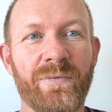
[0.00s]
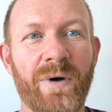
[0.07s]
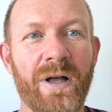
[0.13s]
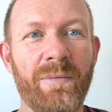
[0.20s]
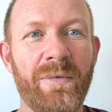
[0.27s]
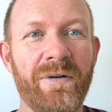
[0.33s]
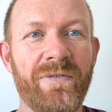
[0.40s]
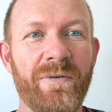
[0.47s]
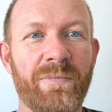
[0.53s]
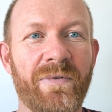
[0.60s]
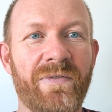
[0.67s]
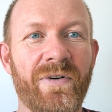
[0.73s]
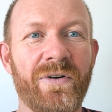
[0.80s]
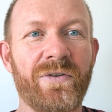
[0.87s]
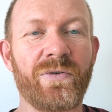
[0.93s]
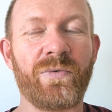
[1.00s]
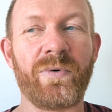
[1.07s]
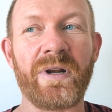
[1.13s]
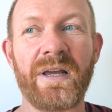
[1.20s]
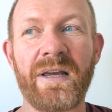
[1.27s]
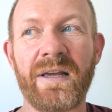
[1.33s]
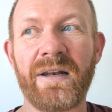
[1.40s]
well. But if you prefer to
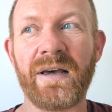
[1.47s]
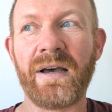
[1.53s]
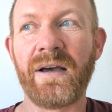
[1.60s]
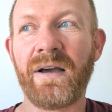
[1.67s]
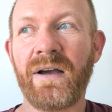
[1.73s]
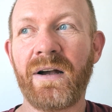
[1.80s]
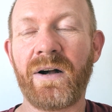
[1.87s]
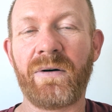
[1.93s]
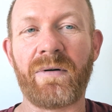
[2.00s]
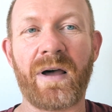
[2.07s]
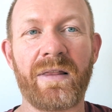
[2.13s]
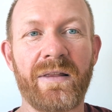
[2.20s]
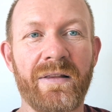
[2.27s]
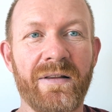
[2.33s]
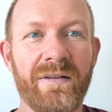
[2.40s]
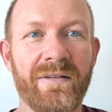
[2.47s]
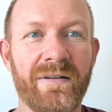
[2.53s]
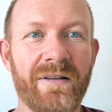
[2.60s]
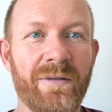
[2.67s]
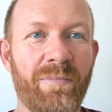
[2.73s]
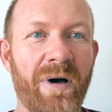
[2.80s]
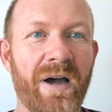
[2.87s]
read rather than listen
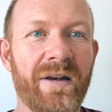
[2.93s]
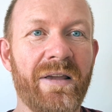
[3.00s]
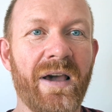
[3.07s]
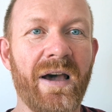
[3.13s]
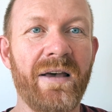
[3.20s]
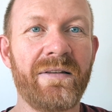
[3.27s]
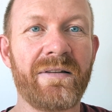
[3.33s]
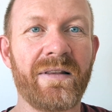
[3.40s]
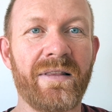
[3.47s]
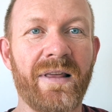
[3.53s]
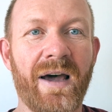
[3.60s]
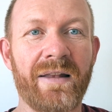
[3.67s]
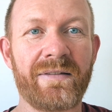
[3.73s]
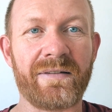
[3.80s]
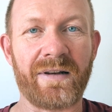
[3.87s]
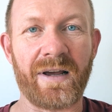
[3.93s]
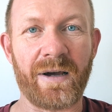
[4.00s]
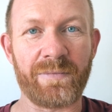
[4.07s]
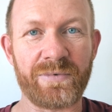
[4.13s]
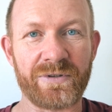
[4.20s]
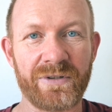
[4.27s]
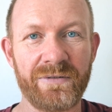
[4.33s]
to the podcast, that's an
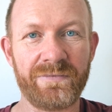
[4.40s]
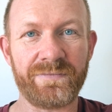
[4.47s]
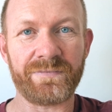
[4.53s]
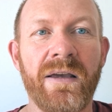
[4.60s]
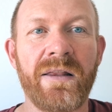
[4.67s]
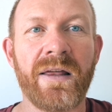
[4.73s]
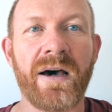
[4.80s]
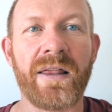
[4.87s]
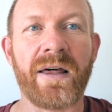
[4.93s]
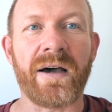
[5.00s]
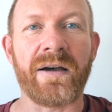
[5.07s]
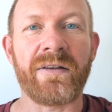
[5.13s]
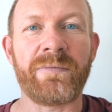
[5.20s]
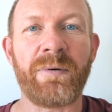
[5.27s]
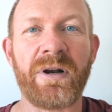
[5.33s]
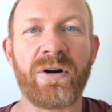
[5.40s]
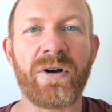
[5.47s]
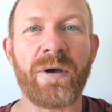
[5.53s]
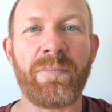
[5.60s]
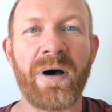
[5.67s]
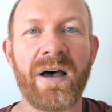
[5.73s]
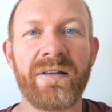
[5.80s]
option. Y nada, espero
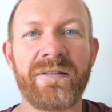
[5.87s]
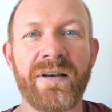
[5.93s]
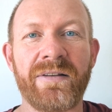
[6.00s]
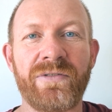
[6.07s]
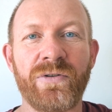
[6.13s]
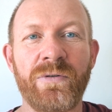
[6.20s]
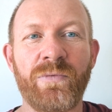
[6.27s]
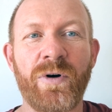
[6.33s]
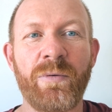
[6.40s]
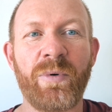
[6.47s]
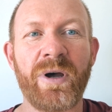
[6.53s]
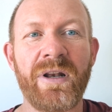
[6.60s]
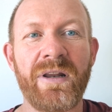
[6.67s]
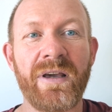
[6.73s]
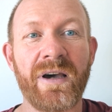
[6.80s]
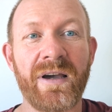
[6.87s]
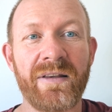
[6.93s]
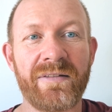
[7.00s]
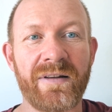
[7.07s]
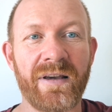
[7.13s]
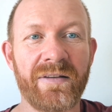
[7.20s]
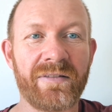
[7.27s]
que pases un muy buen día,
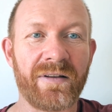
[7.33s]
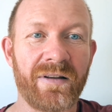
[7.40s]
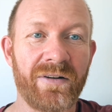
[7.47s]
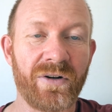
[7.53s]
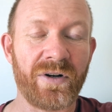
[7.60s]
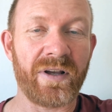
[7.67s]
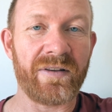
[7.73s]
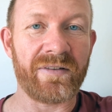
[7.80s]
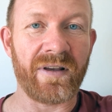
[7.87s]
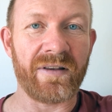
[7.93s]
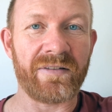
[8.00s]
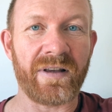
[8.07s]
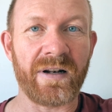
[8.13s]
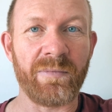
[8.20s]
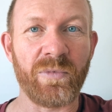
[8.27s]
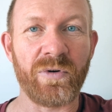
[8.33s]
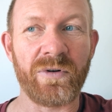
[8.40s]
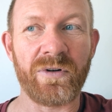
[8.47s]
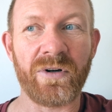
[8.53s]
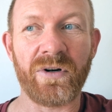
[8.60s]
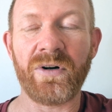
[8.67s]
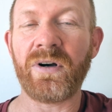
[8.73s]
estés donde estés en el
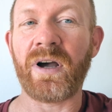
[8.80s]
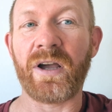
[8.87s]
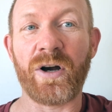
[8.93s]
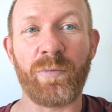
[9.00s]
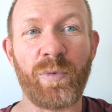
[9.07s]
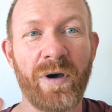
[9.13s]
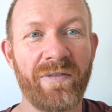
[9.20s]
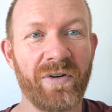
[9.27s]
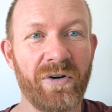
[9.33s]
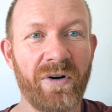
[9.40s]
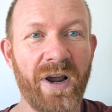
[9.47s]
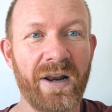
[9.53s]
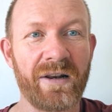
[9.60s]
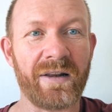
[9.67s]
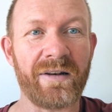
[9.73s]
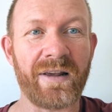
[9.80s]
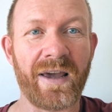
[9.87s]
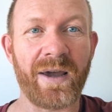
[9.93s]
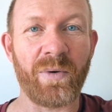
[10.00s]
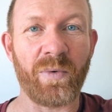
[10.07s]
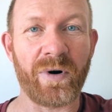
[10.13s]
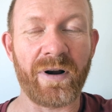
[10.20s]
mundo. I hope you have a great
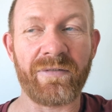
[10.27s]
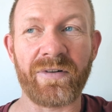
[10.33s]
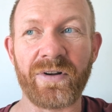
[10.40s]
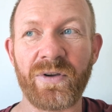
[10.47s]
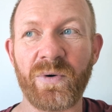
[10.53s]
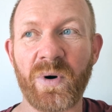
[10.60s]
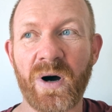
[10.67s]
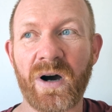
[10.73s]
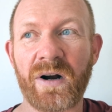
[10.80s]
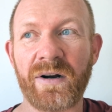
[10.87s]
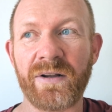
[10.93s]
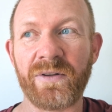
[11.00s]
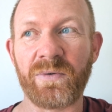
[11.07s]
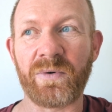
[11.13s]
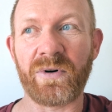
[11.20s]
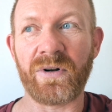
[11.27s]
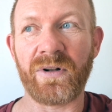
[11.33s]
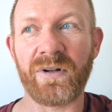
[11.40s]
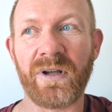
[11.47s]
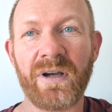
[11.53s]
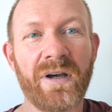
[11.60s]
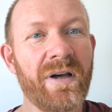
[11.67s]
day wherever you are in the
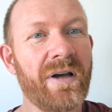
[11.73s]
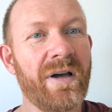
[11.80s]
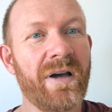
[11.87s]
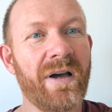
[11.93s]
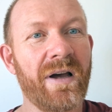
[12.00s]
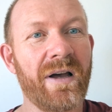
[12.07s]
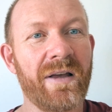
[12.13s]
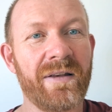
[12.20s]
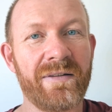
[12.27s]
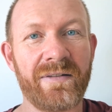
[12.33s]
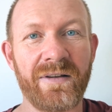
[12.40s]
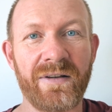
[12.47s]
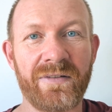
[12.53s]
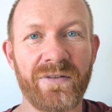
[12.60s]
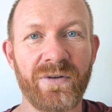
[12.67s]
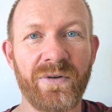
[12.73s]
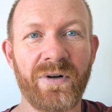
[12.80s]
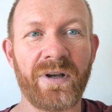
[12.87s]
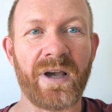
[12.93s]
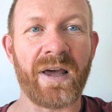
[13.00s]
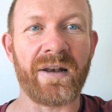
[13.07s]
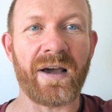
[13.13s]
world. See you soon
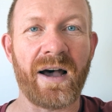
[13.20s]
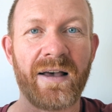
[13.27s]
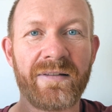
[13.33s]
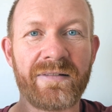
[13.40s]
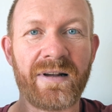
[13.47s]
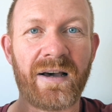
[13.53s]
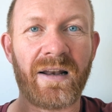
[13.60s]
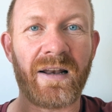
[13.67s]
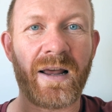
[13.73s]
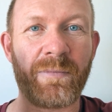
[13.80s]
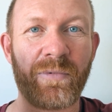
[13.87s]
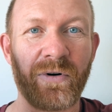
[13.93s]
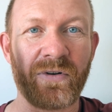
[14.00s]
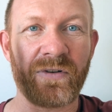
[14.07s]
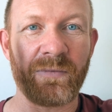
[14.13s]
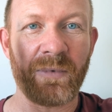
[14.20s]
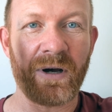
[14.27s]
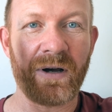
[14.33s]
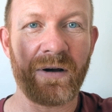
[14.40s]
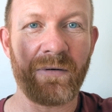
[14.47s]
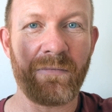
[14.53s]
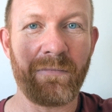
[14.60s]
and hasta la
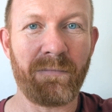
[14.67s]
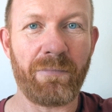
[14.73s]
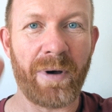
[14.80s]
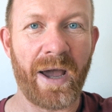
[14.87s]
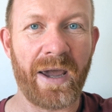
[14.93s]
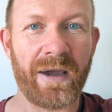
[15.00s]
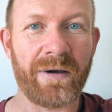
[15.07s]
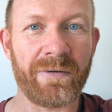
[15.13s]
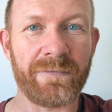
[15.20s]
próxima. Bye.